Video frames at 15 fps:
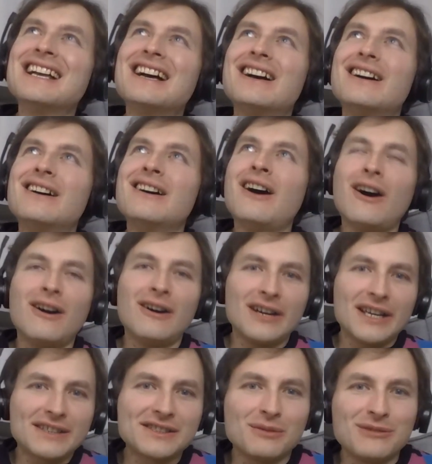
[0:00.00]
uh, are
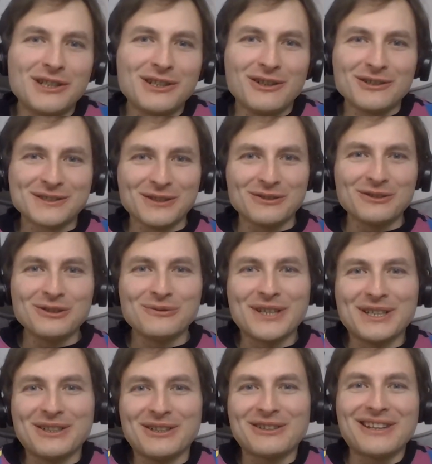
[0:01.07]
extremely horizontal. They're
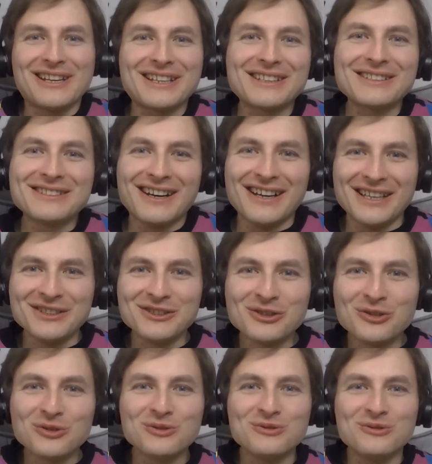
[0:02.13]
not like tied
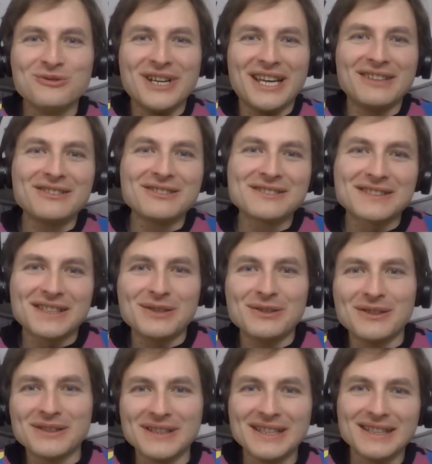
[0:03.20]
to
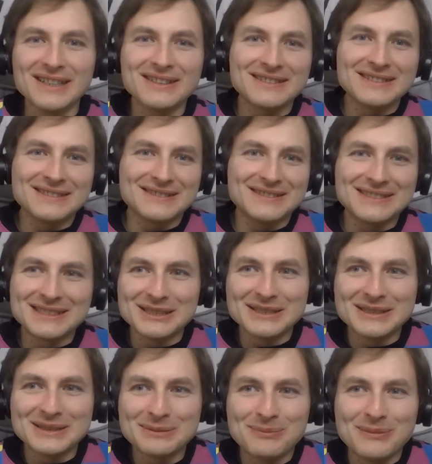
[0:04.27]
industry uh,
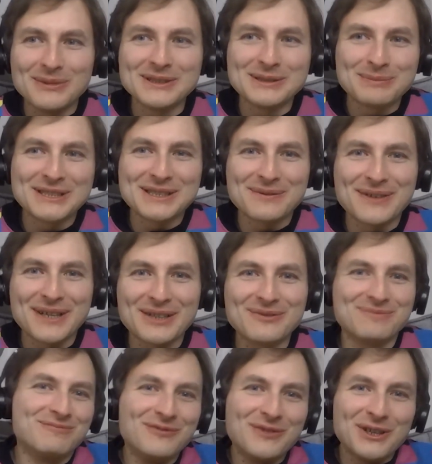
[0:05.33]
specific
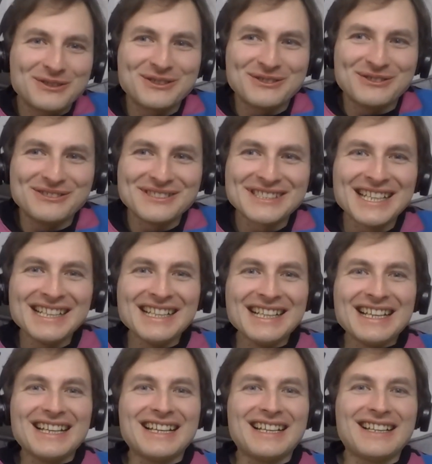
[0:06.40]
verticals.
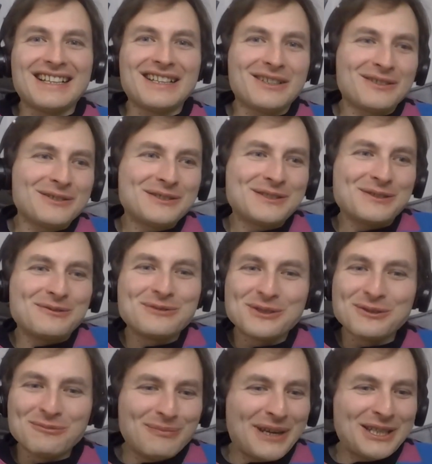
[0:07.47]
Uh, so
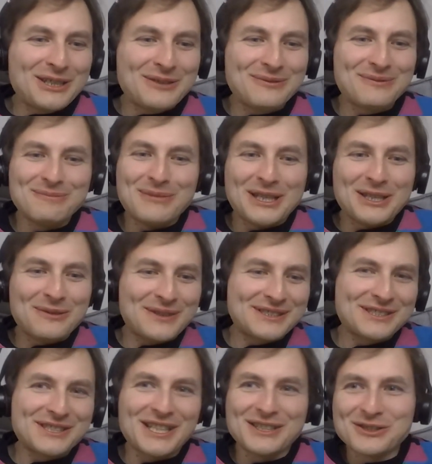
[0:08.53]
so many of many of
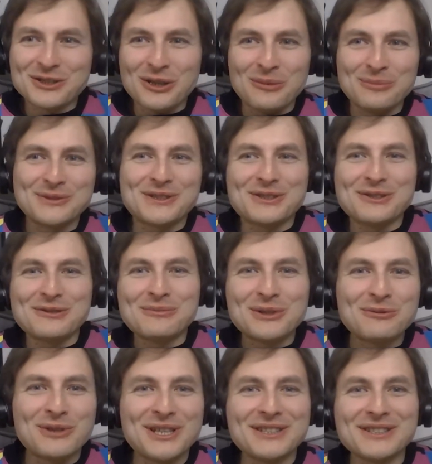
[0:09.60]
us change jobs, you know,
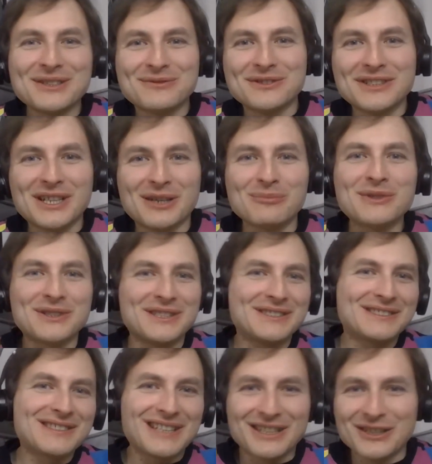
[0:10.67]
between different
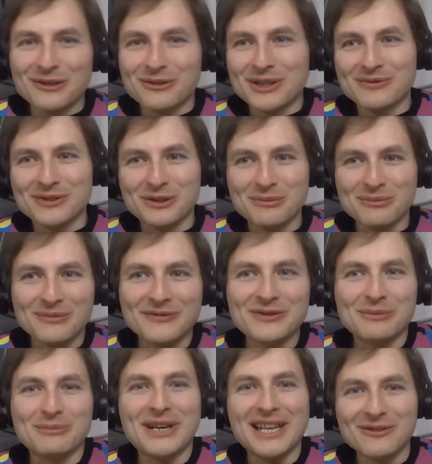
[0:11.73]
companies, like going from
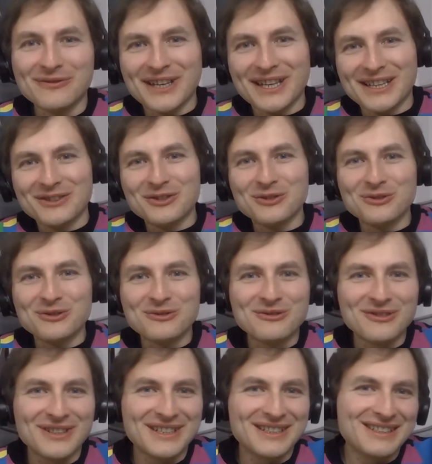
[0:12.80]
from healthcare
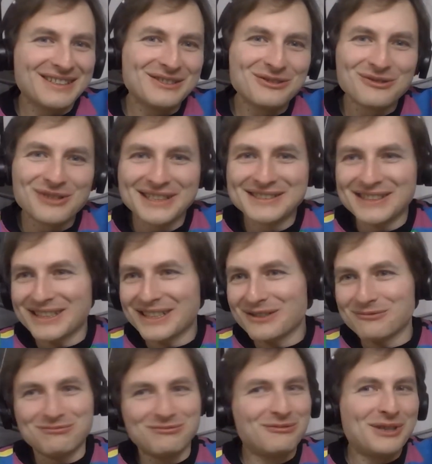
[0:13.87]
to uh, to let's
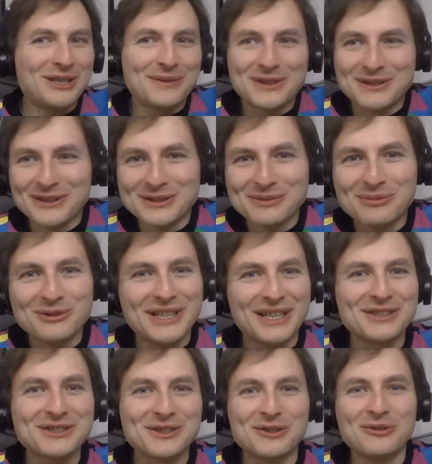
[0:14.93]
say whatever
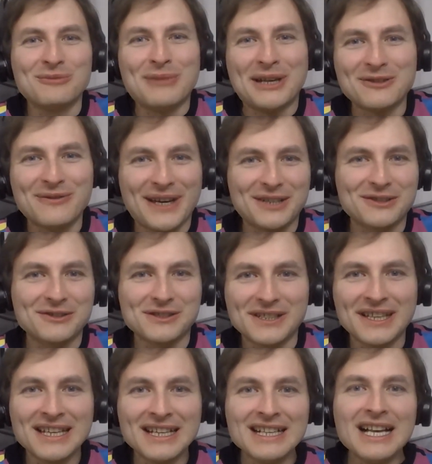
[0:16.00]
transportation or manufacturing.
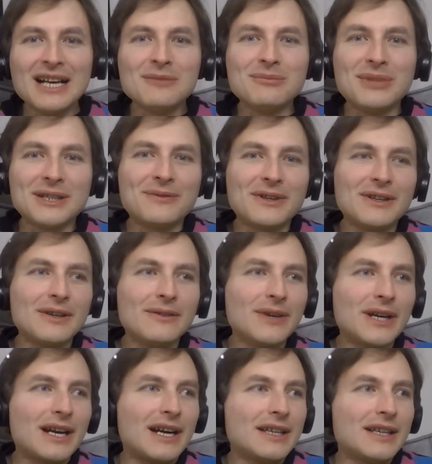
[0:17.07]
But the,
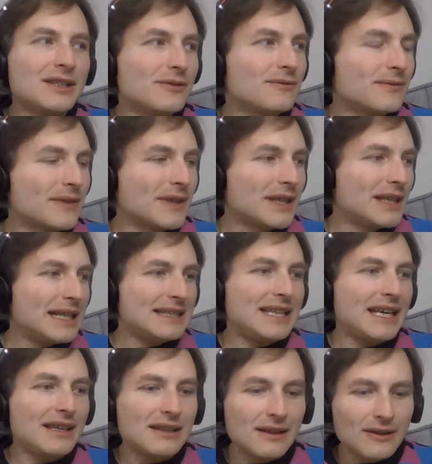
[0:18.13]
the kind of uh,
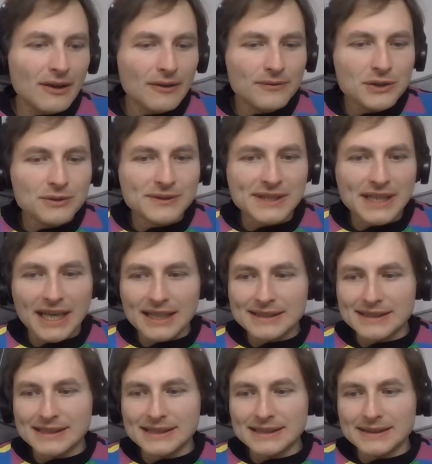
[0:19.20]
data of use
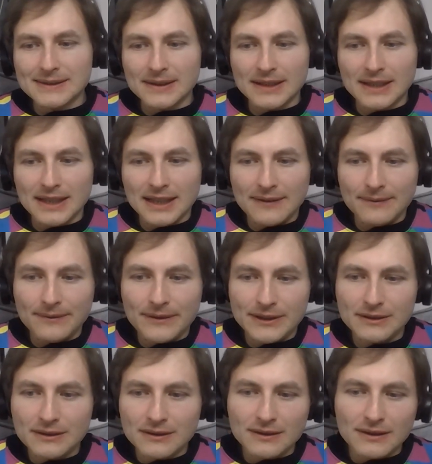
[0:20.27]
cases uh,
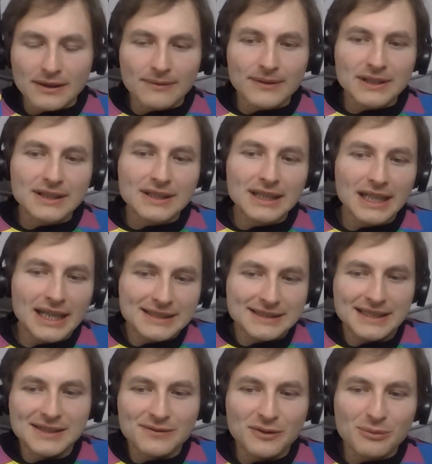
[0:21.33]
that that
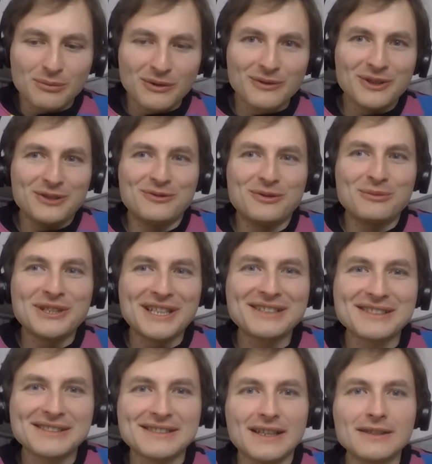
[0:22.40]
exist from a, you know from a
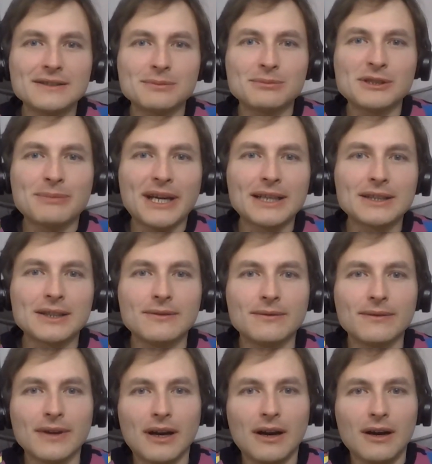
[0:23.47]
data science
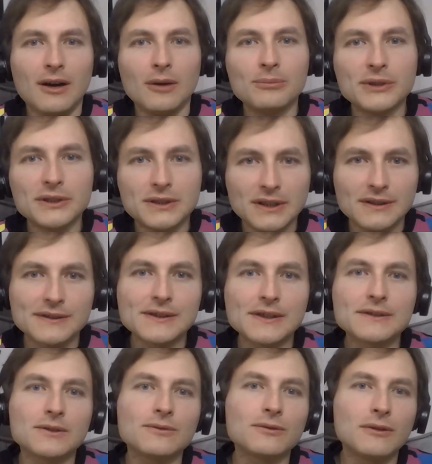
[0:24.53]
perspective are pretty
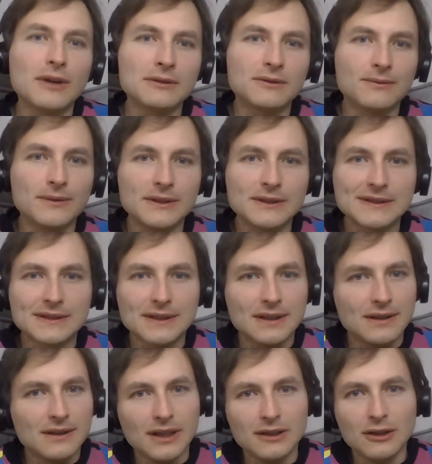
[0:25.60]
consistent throughout. There's
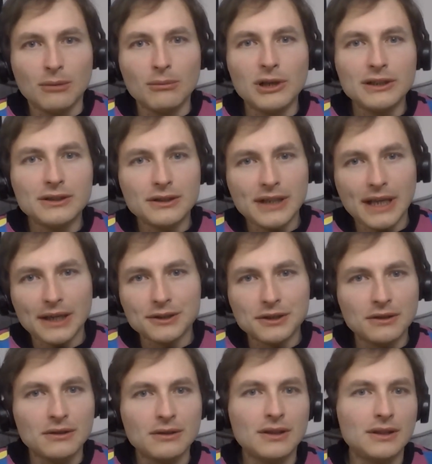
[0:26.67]
uh, anomaly
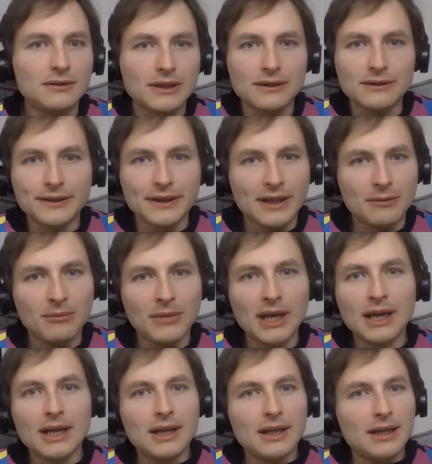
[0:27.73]
detection in real time,
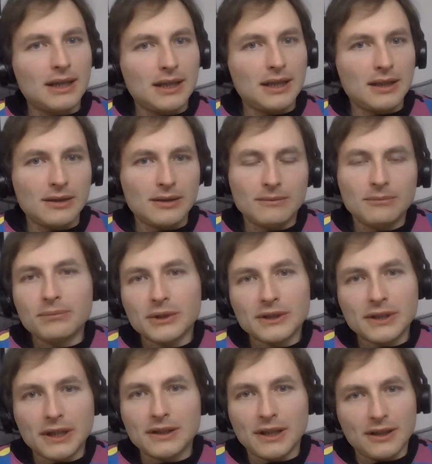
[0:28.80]
uh,
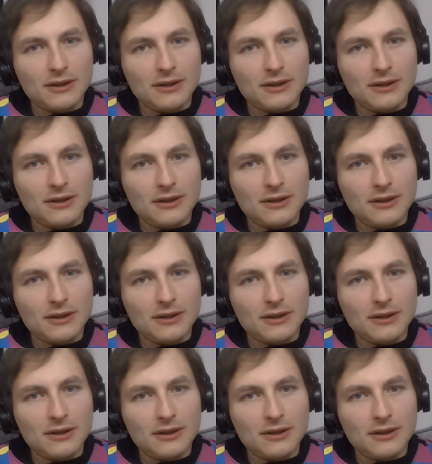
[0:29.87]
predicting